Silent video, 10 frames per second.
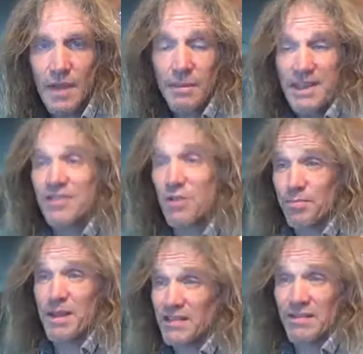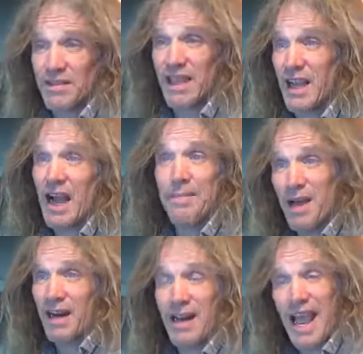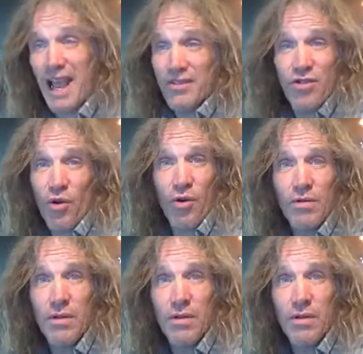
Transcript: I mean, it's just basically saying I'm not an asshole.